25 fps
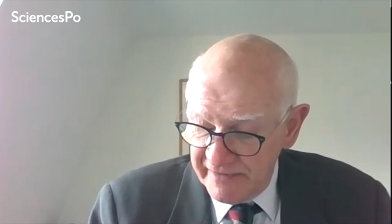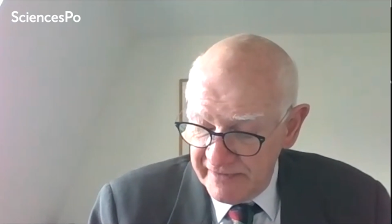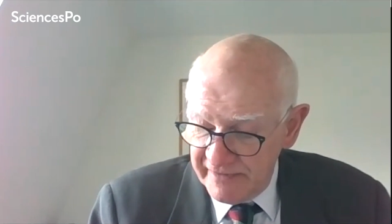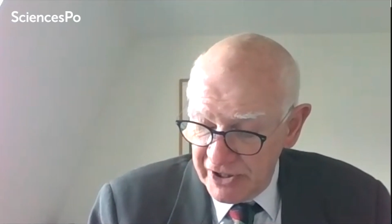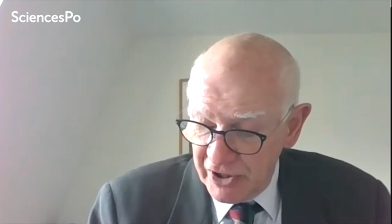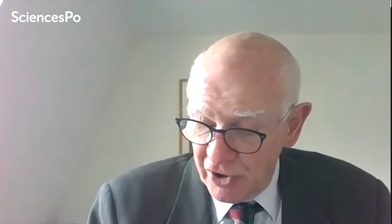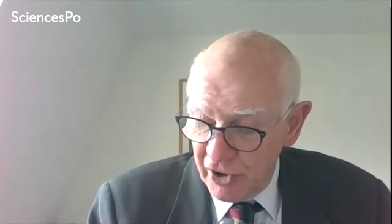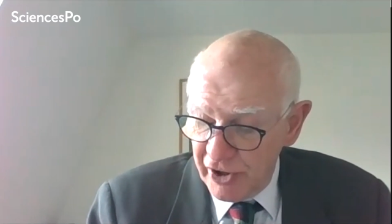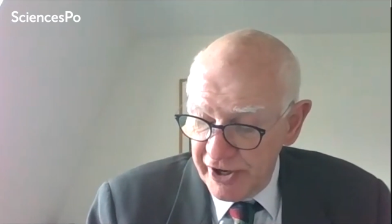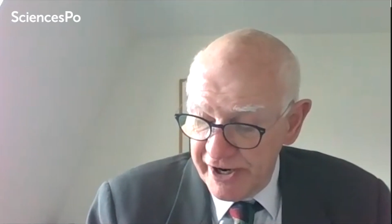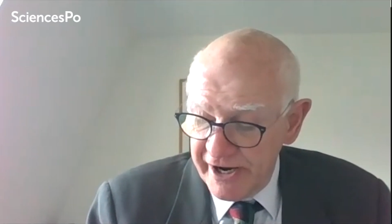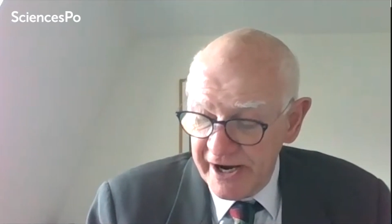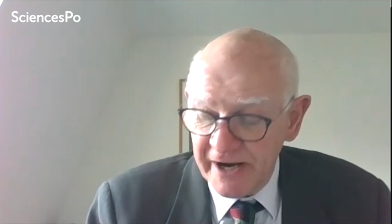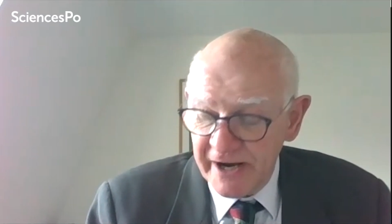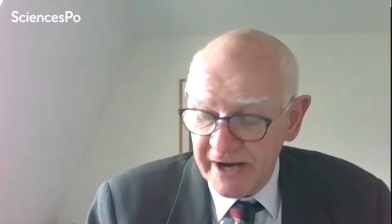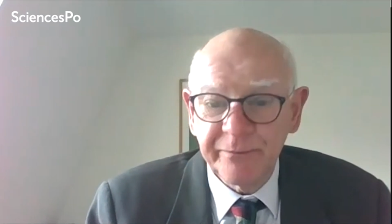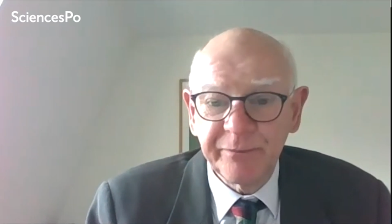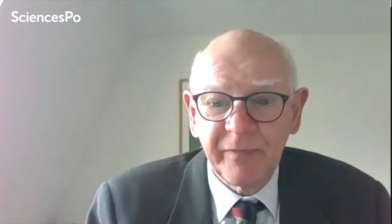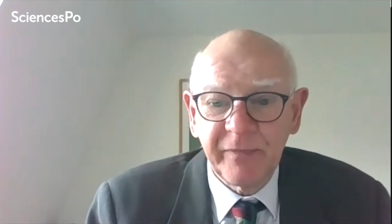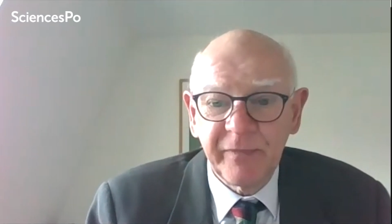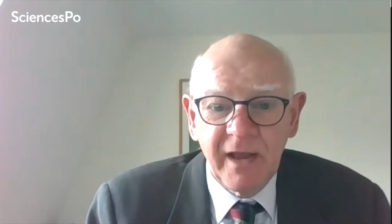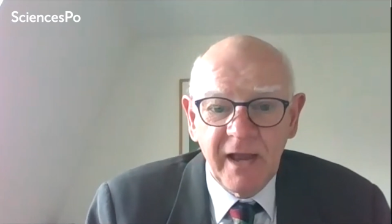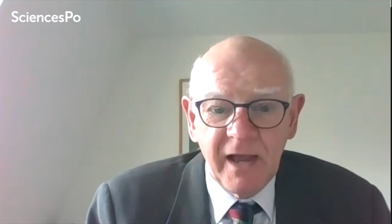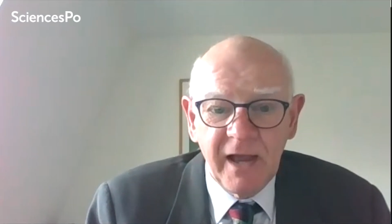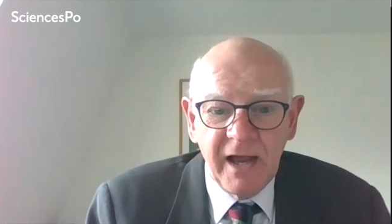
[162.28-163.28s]

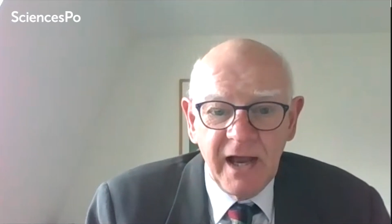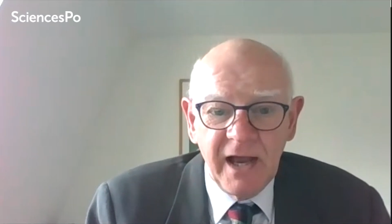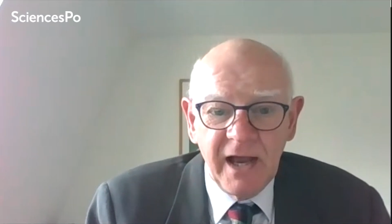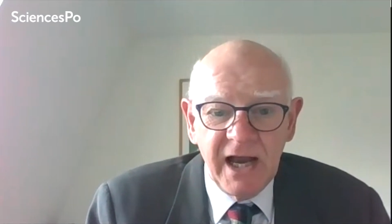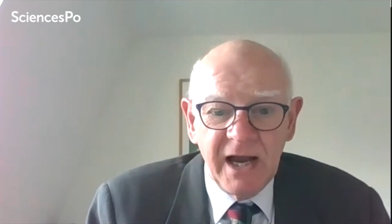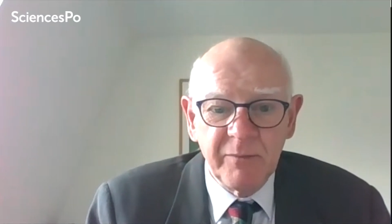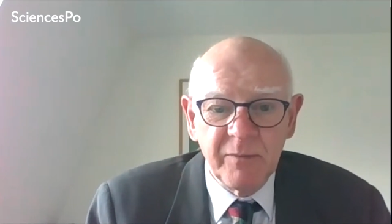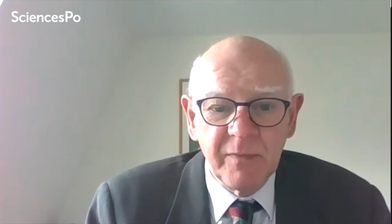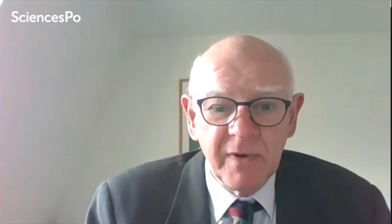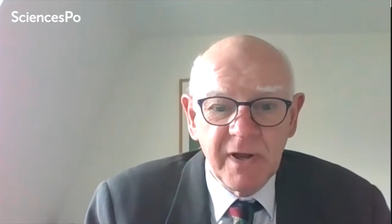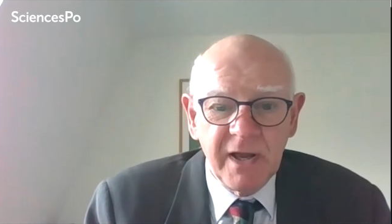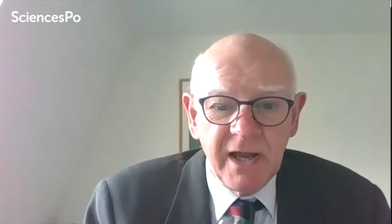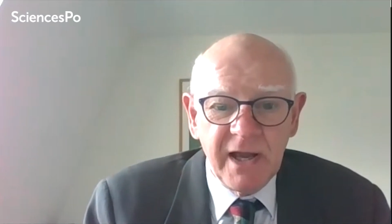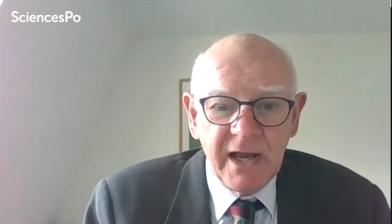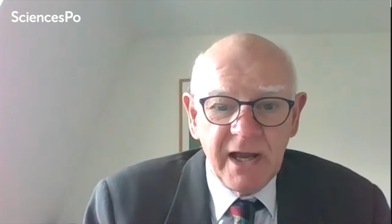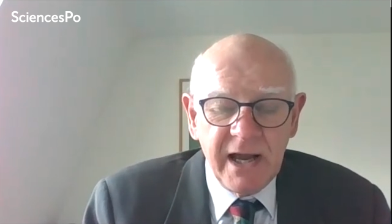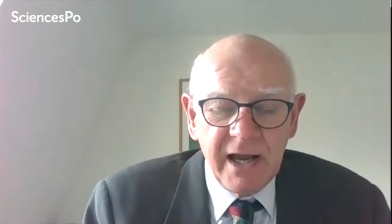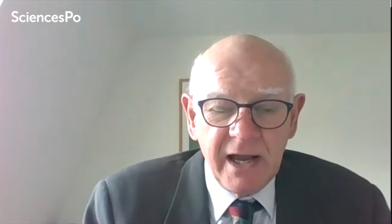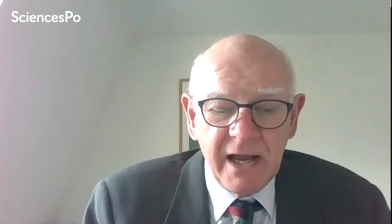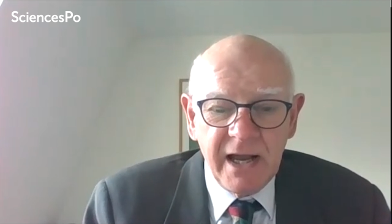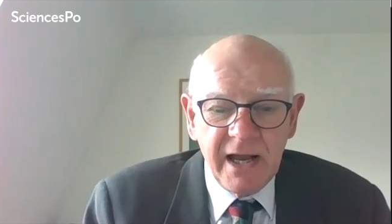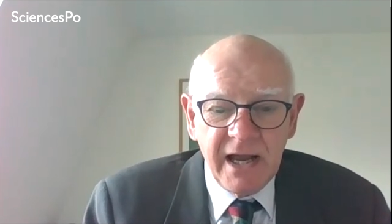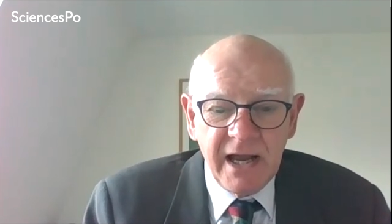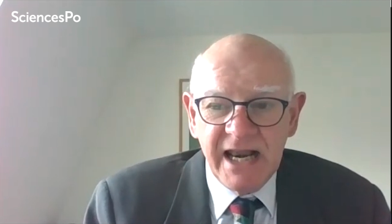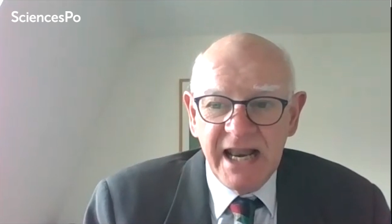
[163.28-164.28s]
Werner Hoyer.
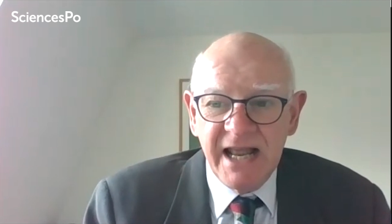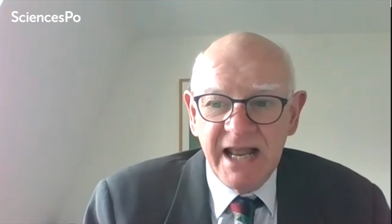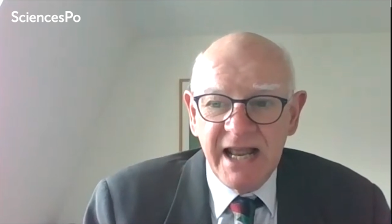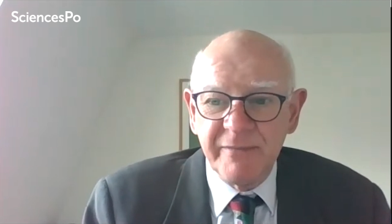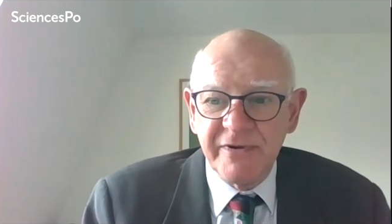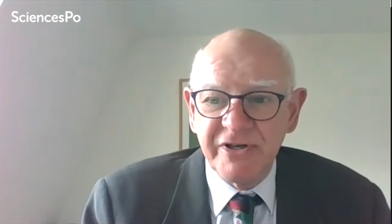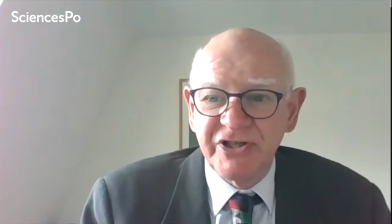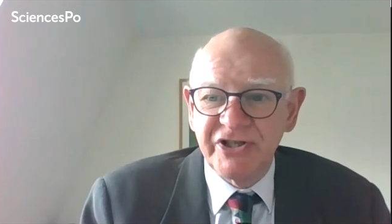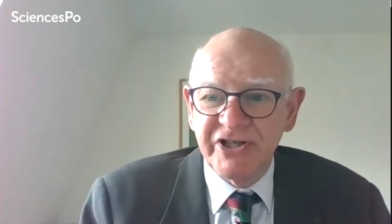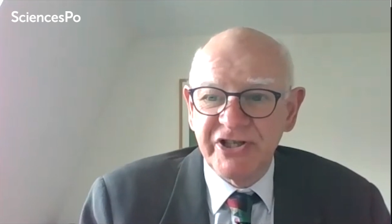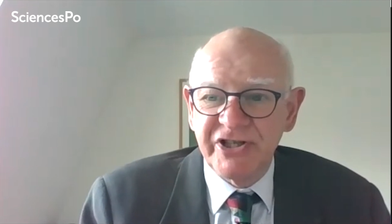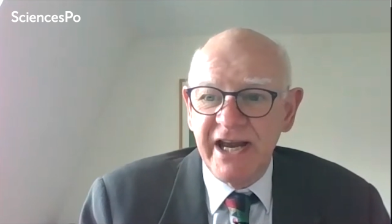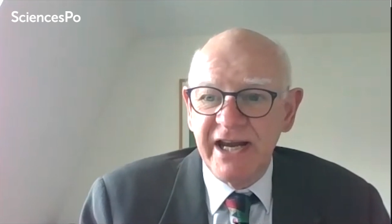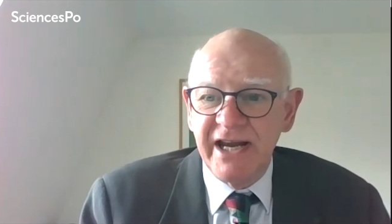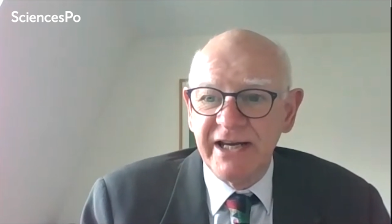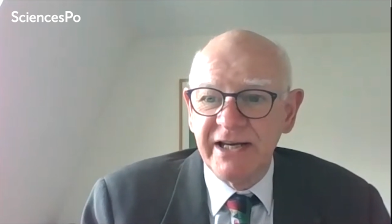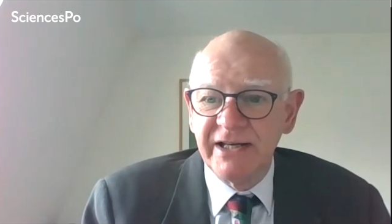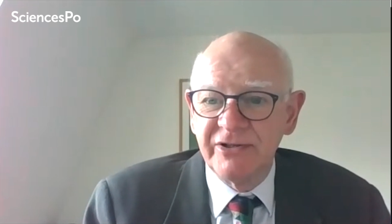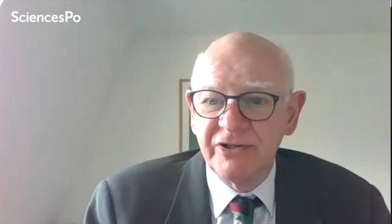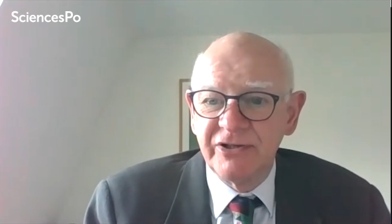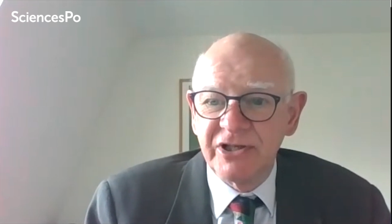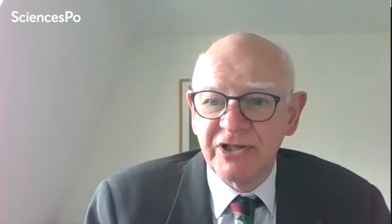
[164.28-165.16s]
Let